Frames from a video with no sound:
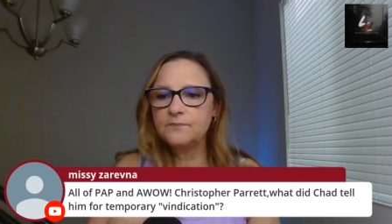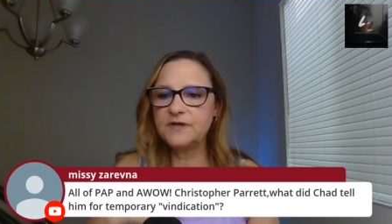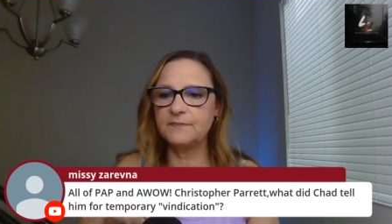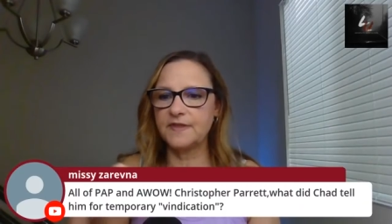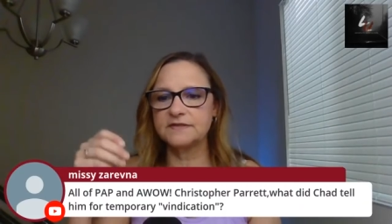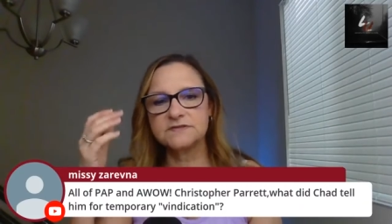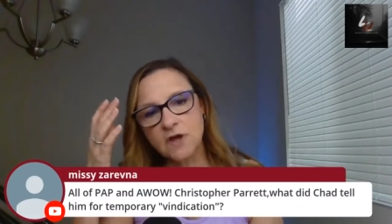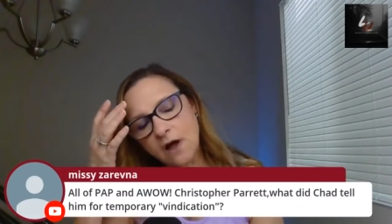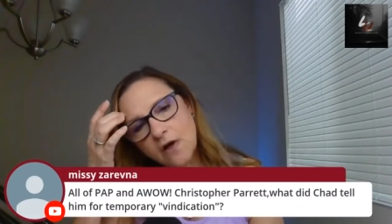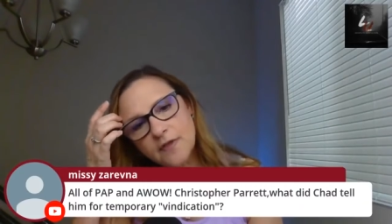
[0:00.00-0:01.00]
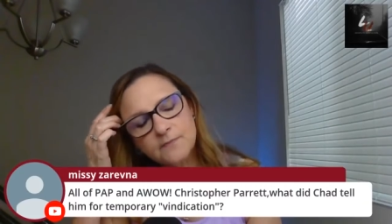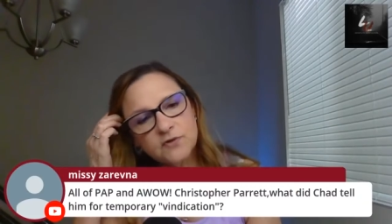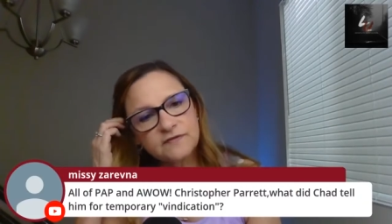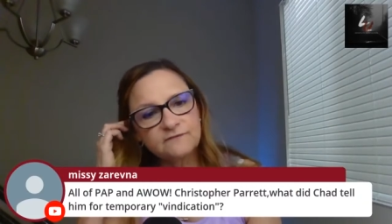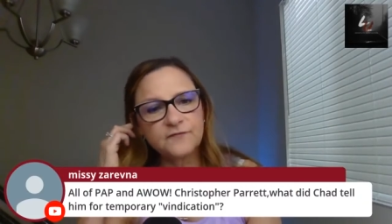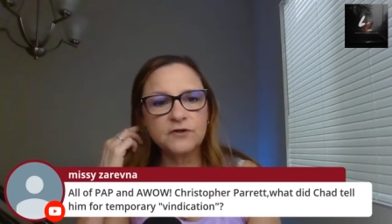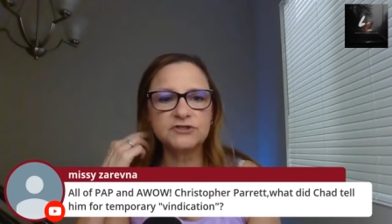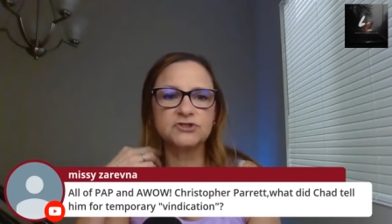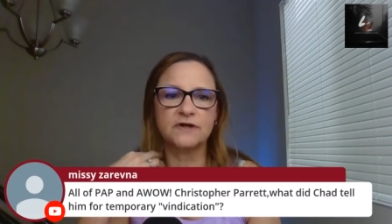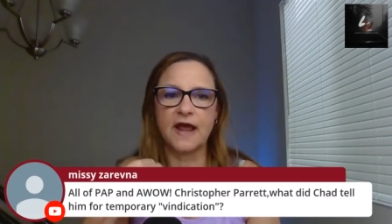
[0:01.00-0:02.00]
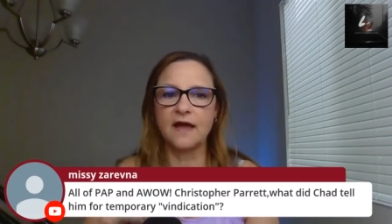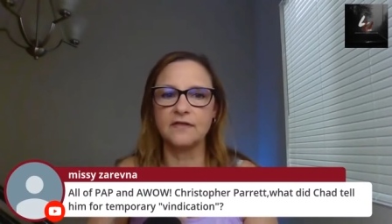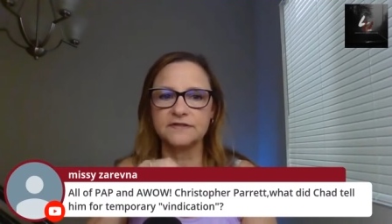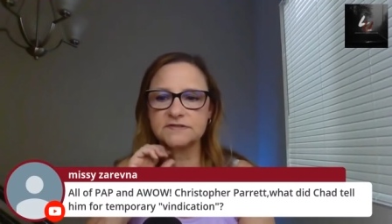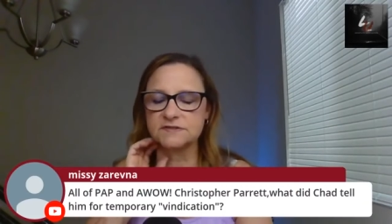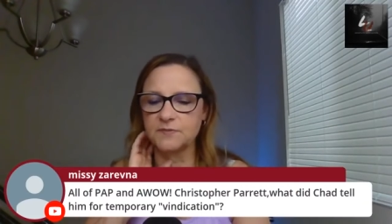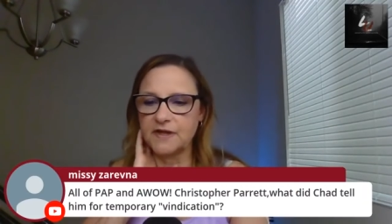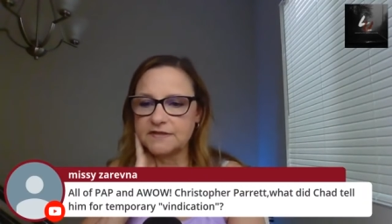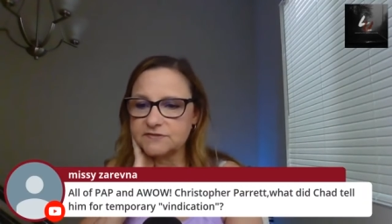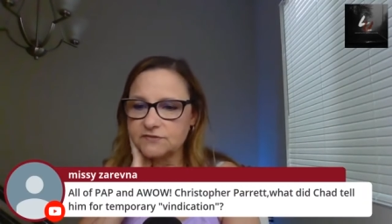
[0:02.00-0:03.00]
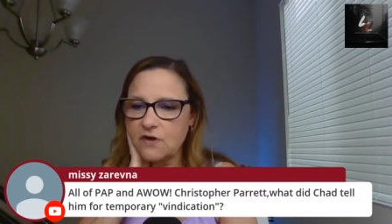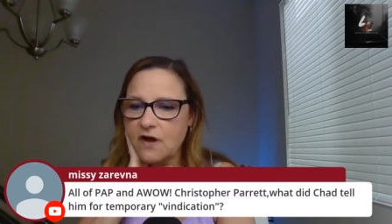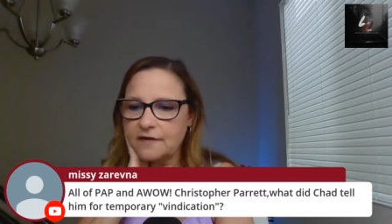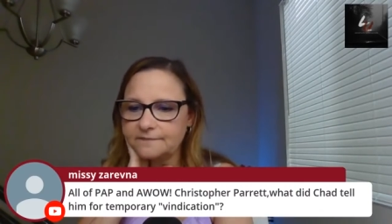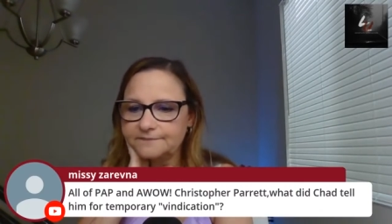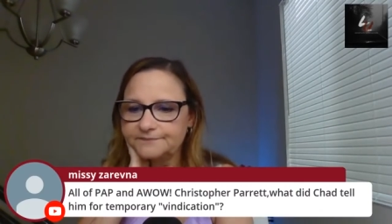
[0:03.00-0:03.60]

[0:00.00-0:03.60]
people that saw them moving furniture in Alex's place or not.